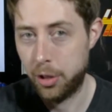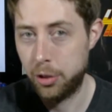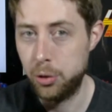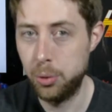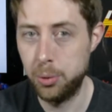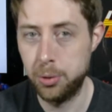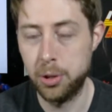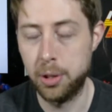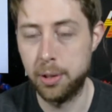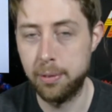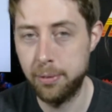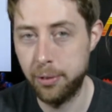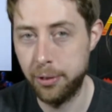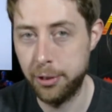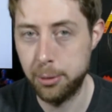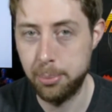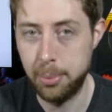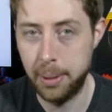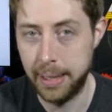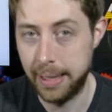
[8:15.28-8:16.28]
Two-shot
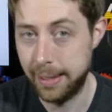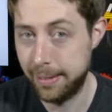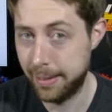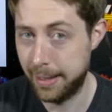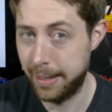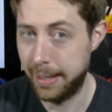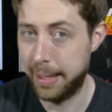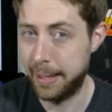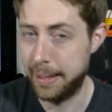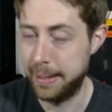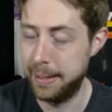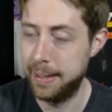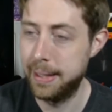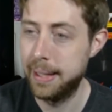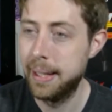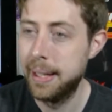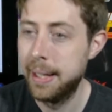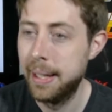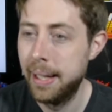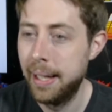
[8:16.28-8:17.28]
four's been disconnected.
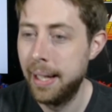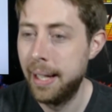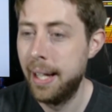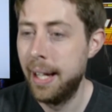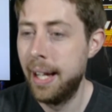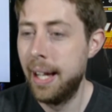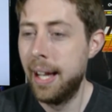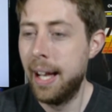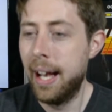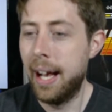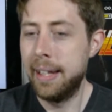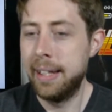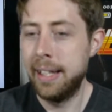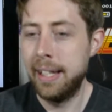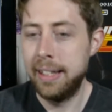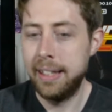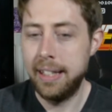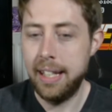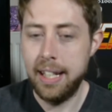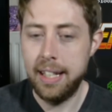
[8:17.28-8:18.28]
And
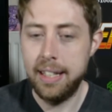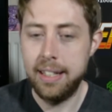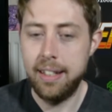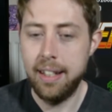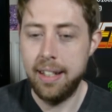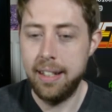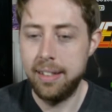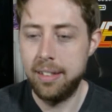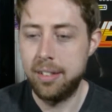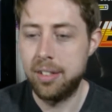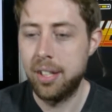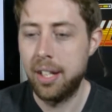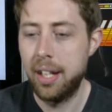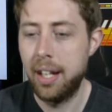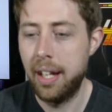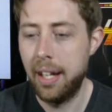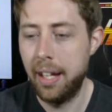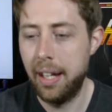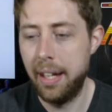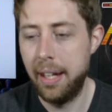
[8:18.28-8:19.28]
then they did
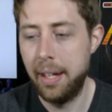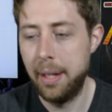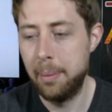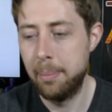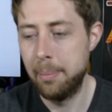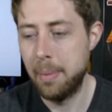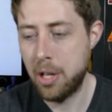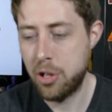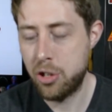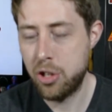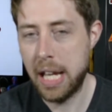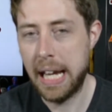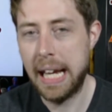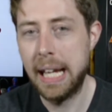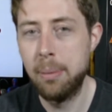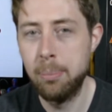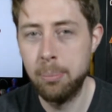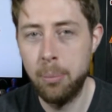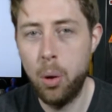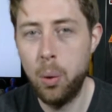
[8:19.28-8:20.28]
a
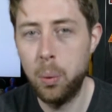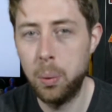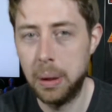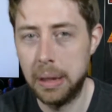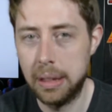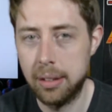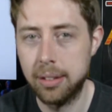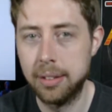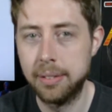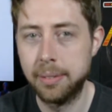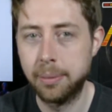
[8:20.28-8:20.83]
second mold,